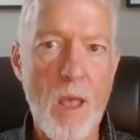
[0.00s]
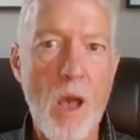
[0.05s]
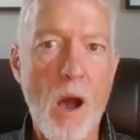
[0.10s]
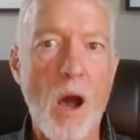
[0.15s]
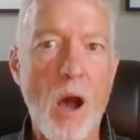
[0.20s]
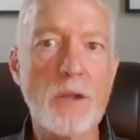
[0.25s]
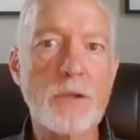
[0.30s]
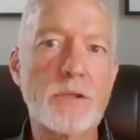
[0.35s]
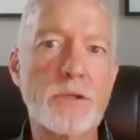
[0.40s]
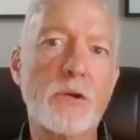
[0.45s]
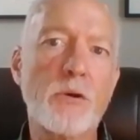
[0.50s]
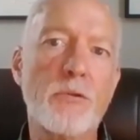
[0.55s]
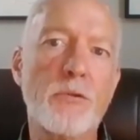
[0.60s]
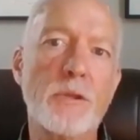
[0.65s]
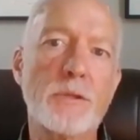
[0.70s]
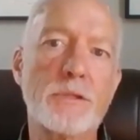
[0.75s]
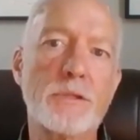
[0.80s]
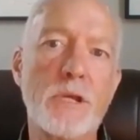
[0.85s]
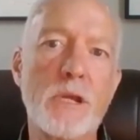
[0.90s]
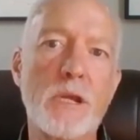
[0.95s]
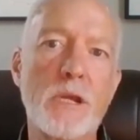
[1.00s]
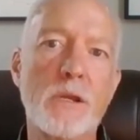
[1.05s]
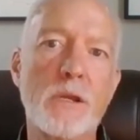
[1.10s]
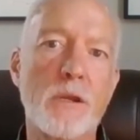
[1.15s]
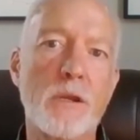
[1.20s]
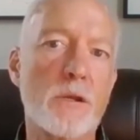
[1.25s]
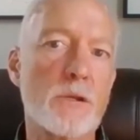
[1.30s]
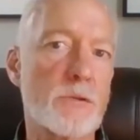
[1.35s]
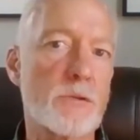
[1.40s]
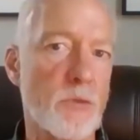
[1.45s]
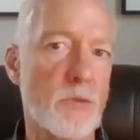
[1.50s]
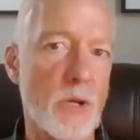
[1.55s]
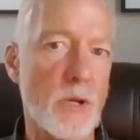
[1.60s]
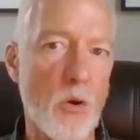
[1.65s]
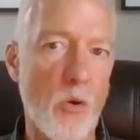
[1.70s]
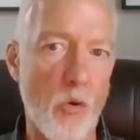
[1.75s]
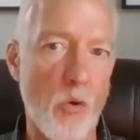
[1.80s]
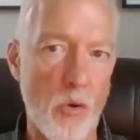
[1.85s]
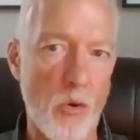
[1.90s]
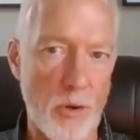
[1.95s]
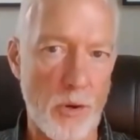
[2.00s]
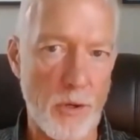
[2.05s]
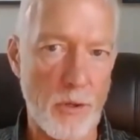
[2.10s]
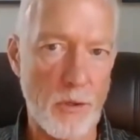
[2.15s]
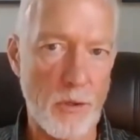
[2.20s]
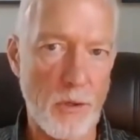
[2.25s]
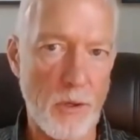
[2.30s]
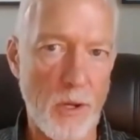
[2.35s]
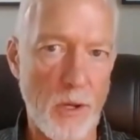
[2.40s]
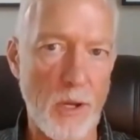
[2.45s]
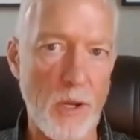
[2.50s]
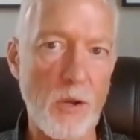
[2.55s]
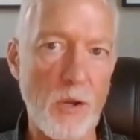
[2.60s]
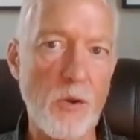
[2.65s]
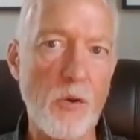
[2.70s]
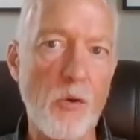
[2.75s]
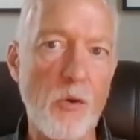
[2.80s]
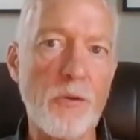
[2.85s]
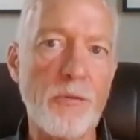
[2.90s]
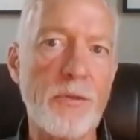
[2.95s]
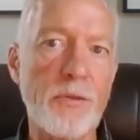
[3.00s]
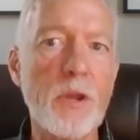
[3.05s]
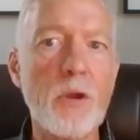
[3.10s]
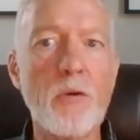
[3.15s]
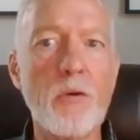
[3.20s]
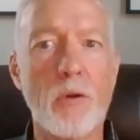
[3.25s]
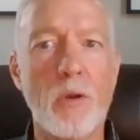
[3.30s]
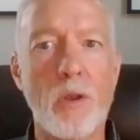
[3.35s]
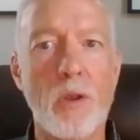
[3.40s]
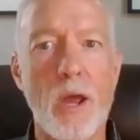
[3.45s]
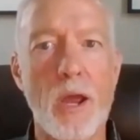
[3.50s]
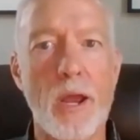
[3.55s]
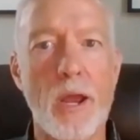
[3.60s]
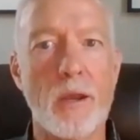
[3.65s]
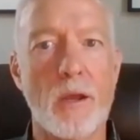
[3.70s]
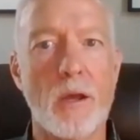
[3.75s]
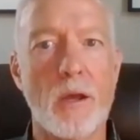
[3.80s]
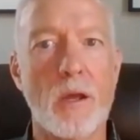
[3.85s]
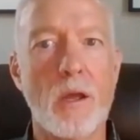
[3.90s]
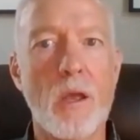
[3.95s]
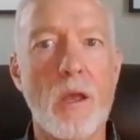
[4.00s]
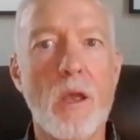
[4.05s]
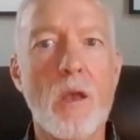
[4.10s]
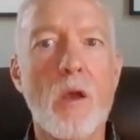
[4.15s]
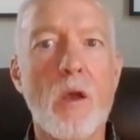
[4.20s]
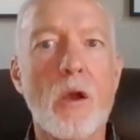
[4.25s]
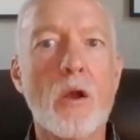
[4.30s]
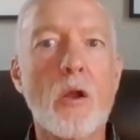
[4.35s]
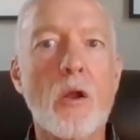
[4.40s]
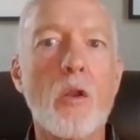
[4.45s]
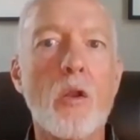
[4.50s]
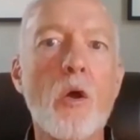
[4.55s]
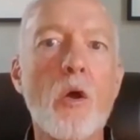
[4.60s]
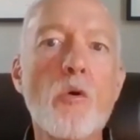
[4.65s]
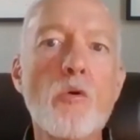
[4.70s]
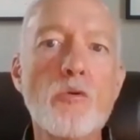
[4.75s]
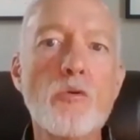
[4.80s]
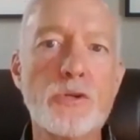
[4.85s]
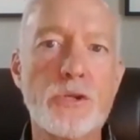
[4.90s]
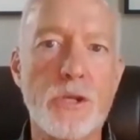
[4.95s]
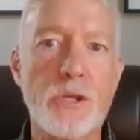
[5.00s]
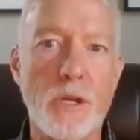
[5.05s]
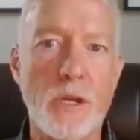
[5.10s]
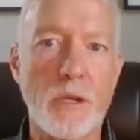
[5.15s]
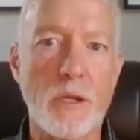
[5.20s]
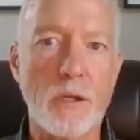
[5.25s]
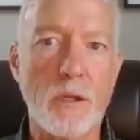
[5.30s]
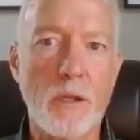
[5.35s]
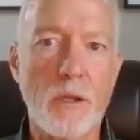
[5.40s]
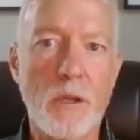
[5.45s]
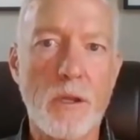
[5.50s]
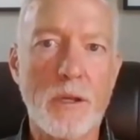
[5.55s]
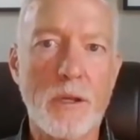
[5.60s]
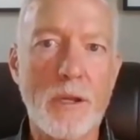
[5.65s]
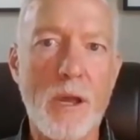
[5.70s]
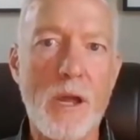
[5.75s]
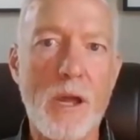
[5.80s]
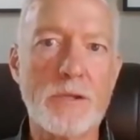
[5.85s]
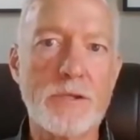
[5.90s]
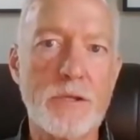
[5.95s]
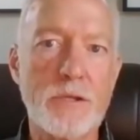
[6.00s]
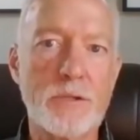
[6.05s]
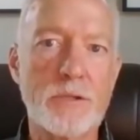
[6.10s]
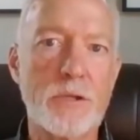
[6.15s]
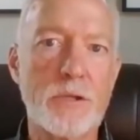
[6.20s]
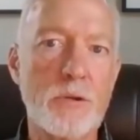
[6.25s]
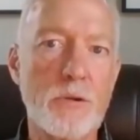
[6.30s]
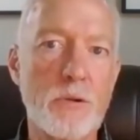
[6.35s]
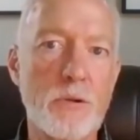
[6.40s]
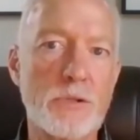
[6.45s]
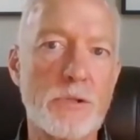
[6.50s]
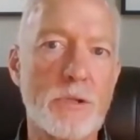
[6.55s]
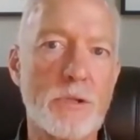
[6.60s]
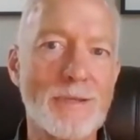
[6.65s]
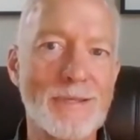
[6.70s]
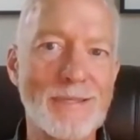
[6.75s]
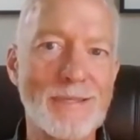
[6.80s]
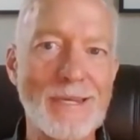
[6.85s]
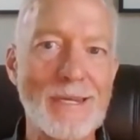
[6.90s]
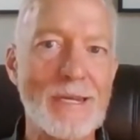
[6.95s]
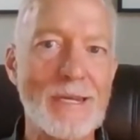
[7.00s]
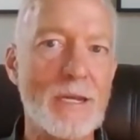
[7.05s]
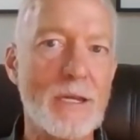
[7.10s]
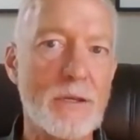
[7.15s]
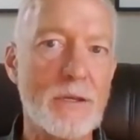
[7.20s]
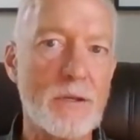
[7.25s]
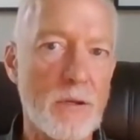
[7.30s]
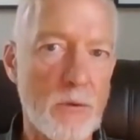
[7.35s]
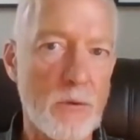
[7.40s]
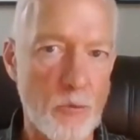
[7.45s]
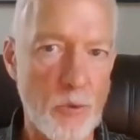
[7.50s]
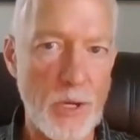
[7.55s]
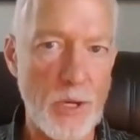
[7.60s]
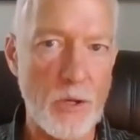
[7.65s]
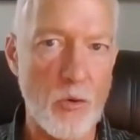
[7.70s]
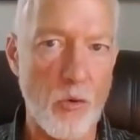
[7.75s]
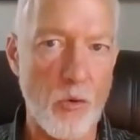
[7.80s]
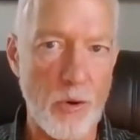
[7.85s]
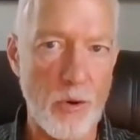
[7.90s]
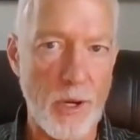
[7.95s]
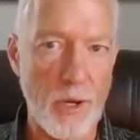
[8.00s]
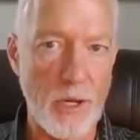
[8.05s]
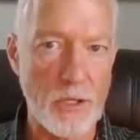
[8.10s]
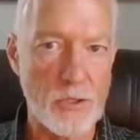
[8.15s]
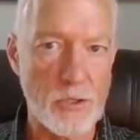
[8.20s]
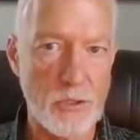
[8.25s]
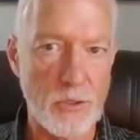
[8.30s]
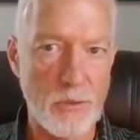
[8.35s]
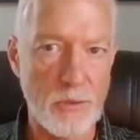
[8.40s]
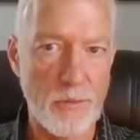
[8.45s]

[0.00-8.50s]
until the deed is recorded. And in North Carolina, closing constitutes deed recordation